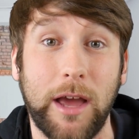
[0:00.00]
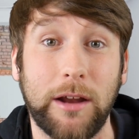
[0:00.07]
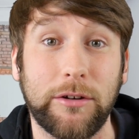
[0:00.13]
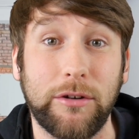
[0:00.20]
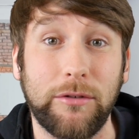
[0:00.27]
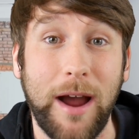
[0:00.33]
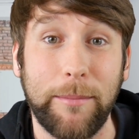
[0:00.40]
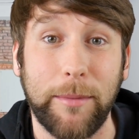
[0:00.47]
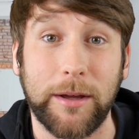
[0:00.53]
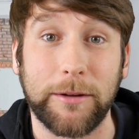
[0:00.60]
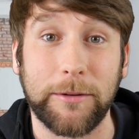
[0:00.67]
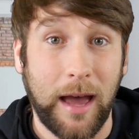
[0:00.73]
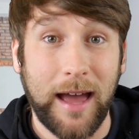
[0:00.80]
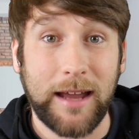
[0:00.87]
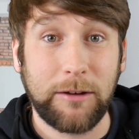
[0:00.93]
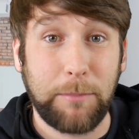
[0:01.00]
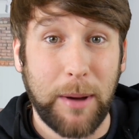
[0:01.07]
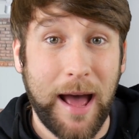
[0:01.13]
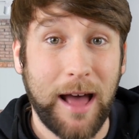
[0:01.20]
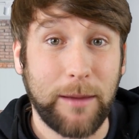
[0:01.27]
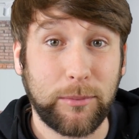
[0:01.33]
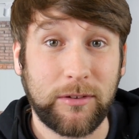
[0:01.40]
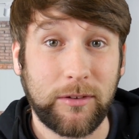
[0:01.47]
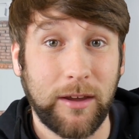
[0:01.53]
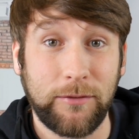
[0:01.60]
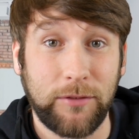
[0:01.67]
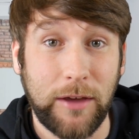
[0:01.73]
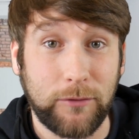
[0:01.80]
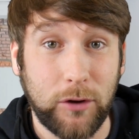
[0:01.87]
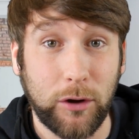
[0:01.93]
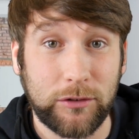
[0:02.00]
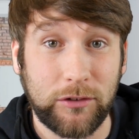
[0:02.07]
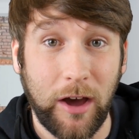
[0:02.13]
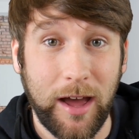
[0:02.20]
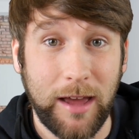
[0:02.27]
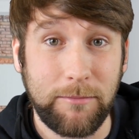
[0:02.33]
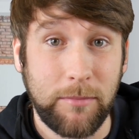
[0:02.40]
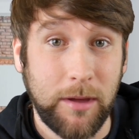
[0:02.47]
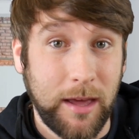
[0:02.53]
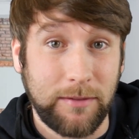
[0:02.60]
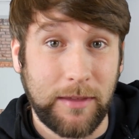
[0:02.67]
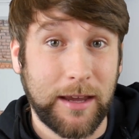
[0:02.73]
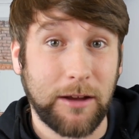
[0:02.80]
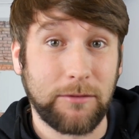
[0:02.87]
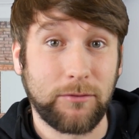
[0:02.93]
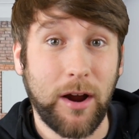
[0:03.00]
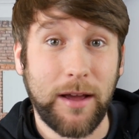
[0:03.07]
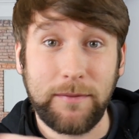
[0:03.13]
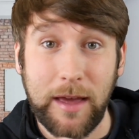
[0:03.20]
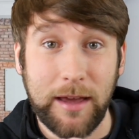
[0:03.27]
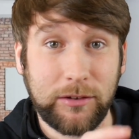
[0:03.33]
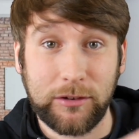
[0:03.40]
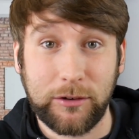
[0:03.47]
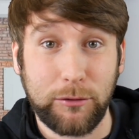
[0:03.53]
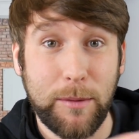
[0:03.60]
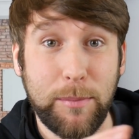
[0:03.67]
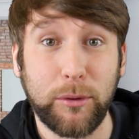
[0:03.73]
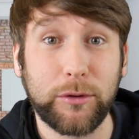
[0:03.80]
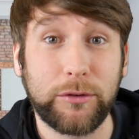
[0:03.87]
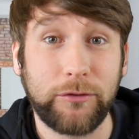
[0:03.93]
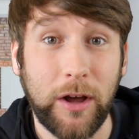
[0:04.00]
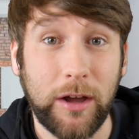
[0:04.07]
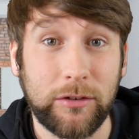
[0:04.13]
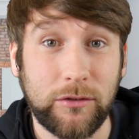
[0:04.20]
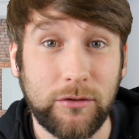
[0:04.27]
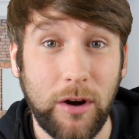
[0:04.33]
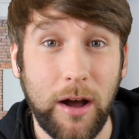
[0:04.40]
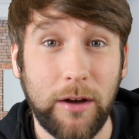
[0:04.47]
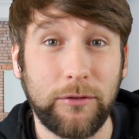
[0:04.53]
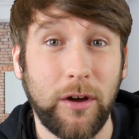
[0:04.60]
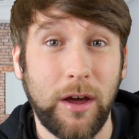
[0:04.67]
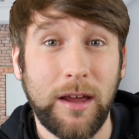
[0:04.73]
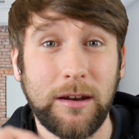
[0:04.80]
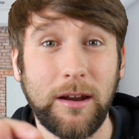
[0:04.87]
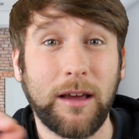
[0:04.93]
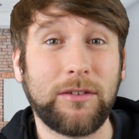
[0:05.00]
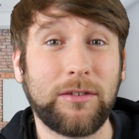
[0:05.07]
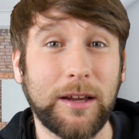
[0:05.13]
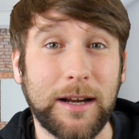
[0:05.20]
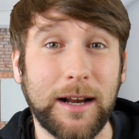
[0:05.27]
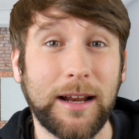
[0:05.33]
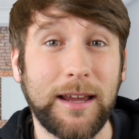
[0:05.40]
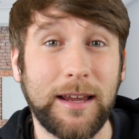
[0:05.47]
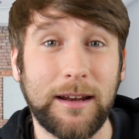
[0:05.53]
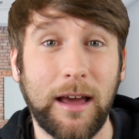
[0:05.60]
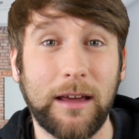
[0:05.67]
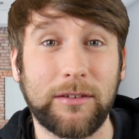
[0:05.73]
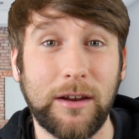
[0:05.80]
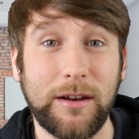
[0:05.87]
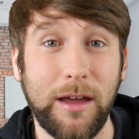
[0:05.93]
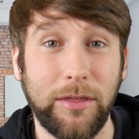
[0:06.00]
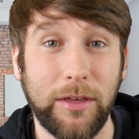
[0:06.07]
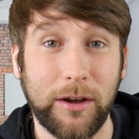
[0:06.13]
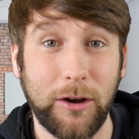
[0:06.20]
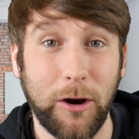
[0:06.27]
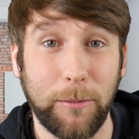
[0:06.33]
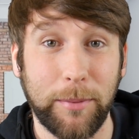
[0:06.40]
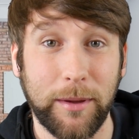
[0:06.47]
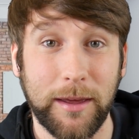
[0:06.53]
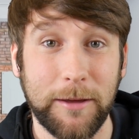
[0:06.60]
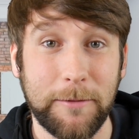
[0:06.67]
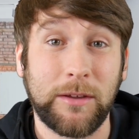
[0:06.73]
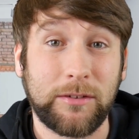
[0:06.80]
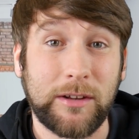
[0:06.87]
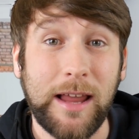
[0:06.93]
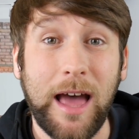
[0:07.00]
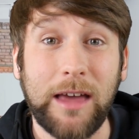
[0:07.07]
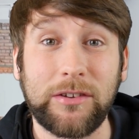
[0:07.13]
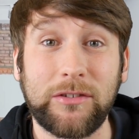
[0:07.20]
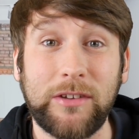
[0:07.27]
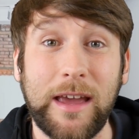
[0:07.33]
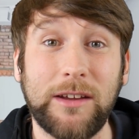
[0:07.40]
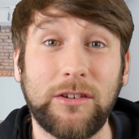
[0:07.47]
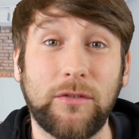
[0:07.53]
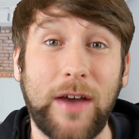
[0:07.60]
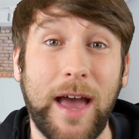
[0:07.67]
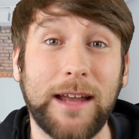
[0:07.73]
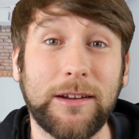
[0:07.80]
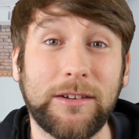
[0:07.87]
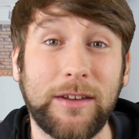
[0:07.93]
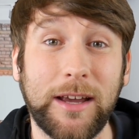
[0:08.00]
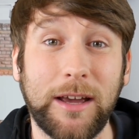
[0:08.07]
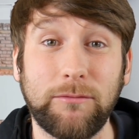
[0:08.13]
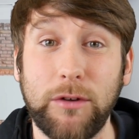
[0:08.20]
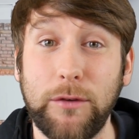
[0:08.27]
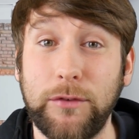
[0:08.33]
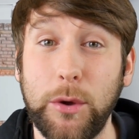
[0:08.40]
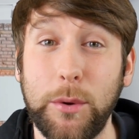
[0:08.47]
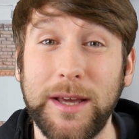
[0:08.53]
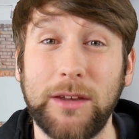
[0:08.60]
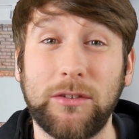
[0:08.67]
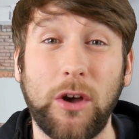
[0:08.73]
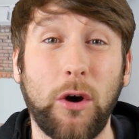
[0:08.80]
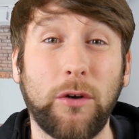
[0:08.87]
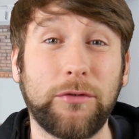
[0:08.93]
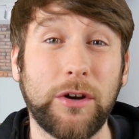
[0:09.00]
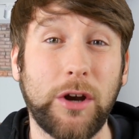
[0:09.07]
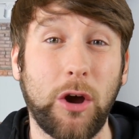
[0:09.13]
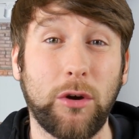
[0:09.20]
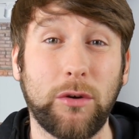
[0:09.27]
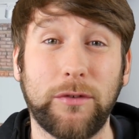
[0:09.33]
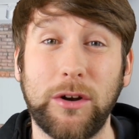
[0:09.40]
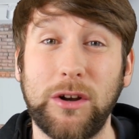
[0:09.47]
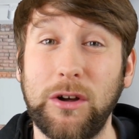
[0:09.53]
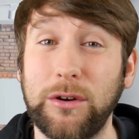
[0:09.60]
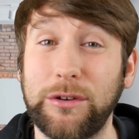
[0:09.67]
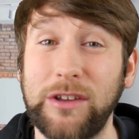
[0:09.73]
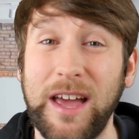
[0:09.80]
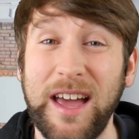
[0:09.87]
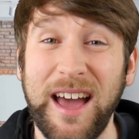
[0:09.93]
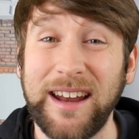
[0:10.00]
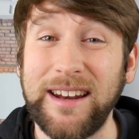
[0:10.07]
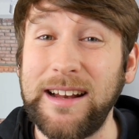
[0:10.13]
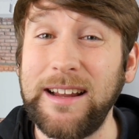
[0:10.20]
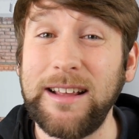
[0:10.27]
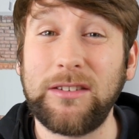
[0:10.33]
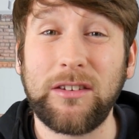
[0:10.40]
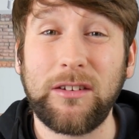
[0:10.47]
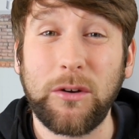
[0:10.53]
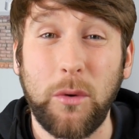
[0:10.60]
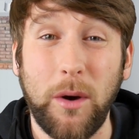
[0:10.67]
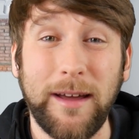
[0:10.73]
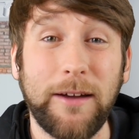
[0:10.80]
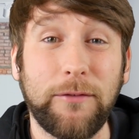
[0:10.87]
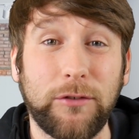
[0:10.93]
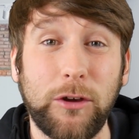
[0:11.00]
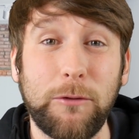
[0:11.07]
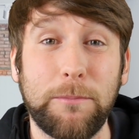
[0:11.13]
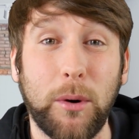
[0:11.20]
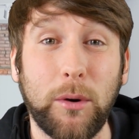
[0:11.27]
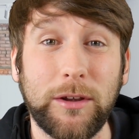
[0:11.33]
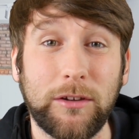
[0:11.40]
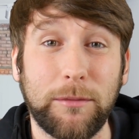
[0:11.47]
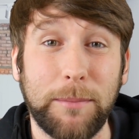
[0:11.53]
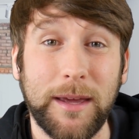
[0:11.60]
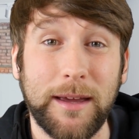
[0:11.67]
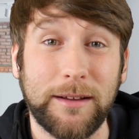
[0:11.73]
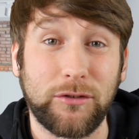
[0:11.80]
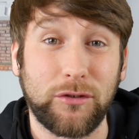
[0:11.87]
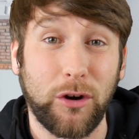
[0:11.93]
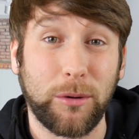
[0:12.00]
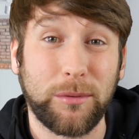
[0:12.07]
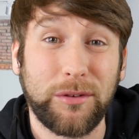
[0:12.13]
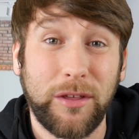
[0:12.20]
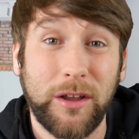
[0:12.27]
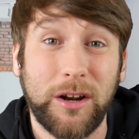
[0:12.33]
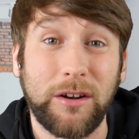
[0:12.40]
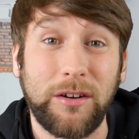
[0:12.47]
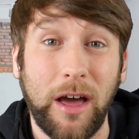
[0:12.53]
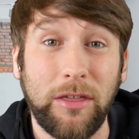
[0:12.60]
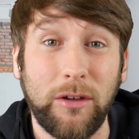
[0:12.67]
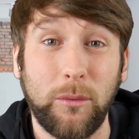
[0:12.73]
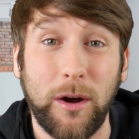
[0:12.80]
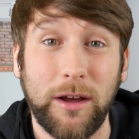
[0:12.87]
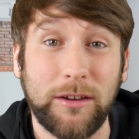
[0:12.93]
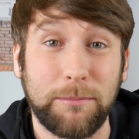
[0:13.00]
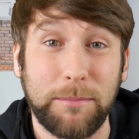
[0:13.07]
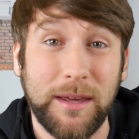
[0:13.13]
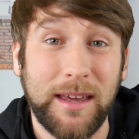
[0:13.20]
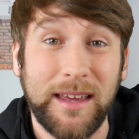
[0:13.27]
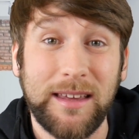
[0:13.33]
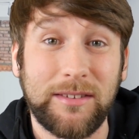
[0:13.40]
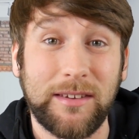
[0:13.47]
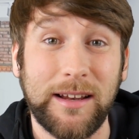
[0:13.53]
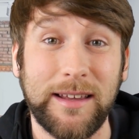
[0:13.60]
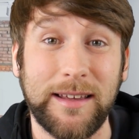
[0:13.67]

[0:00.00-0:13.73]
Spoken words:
and grammar? And perhaps, if they've got time, they can write their scribbled first draft nice and clean as another copy. This last stage of editing and reviewing is often overlooked, and it leads to quite a few points being dropped that could otherwise be easily